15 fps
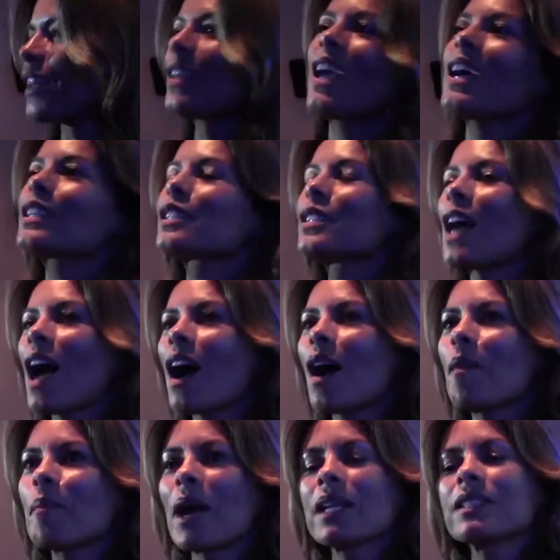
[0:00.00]
yes,
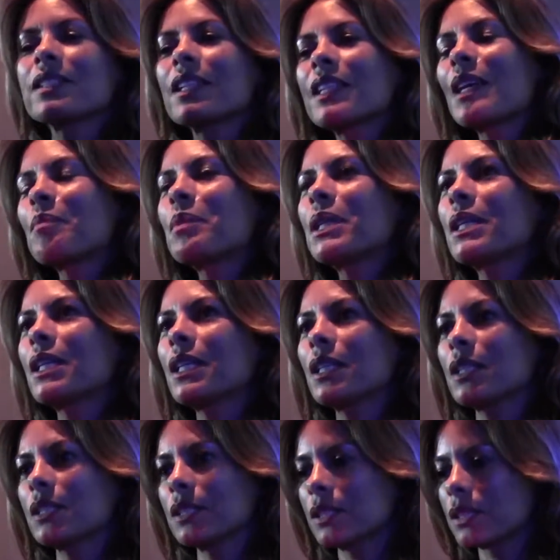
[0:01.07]
I said that
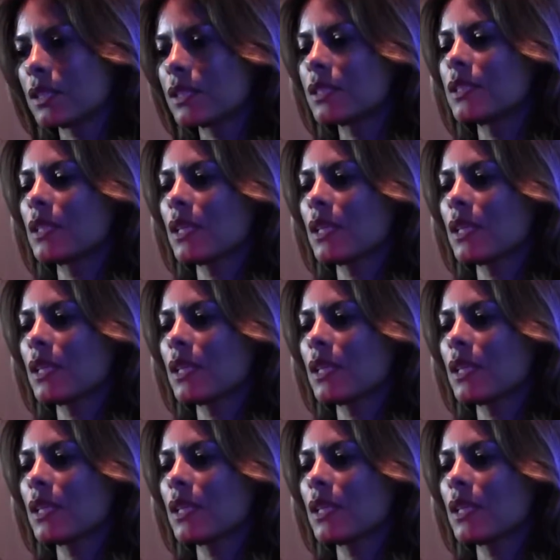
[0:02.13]
because